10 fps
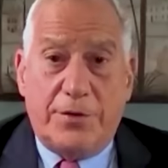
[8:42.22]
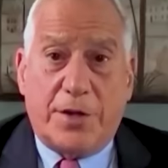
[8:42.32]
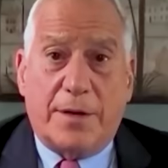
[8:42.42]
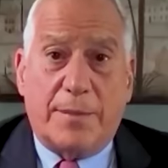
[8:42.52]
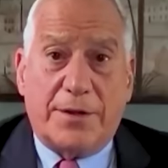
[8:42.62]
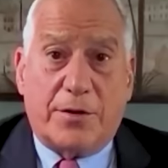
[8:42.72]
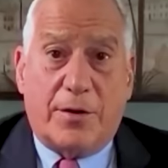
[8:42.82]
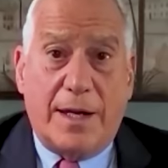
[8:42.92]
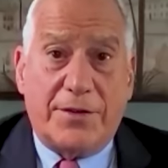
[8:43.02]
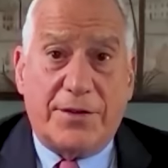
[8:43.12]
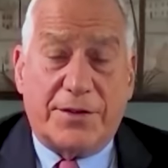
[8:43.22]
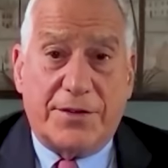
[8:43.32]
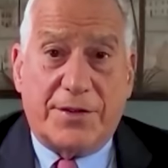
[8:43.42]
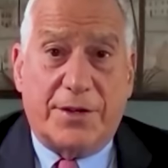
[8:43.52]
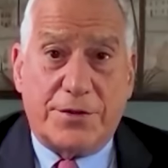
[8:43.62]
You talk about the crisis
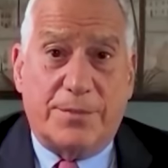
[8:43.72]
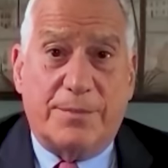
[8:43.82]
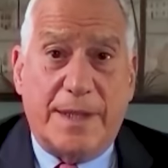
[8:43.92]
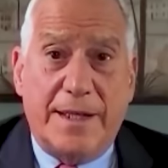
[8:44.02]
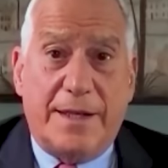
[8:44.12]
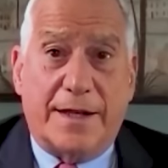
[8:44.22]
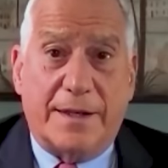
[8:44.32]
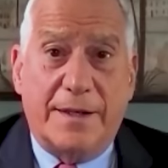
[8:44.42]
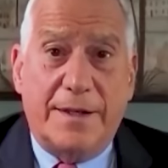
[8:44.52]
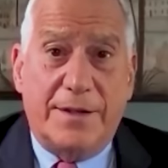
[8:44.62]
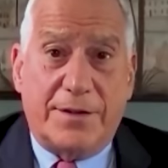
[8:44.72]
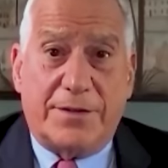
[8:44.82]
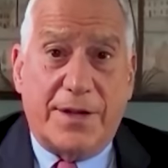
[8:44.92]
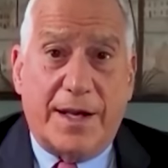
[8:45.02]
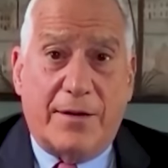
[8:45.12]
in social media right.
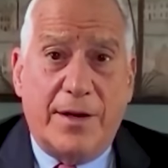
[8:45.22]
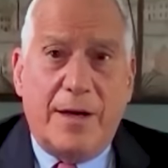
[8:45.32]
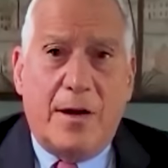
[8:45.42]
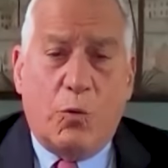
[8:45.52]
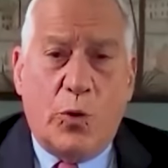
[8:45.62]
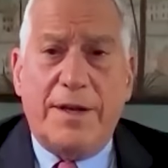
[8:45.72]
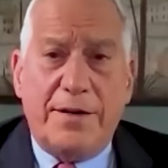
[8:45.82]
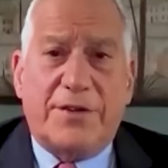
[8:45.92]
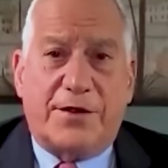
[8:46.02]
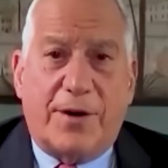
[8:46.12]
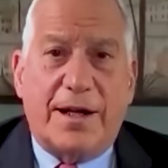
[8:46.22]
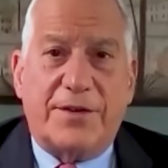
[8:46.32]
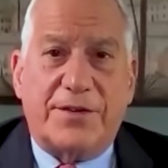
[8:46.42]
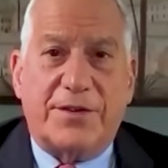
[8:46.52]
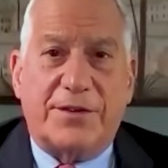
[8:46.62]
just now. What is the
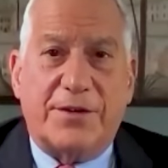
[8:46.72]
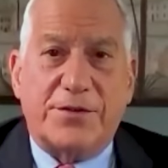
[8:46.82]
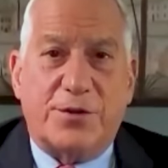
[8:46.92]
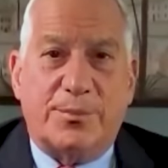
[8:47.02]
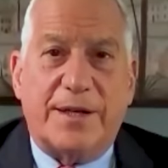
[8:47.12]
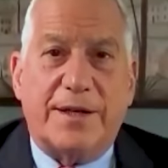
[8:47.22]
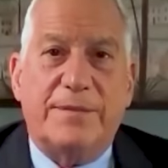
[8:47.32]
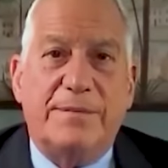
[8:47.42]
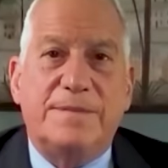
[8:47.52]
crisis in social media?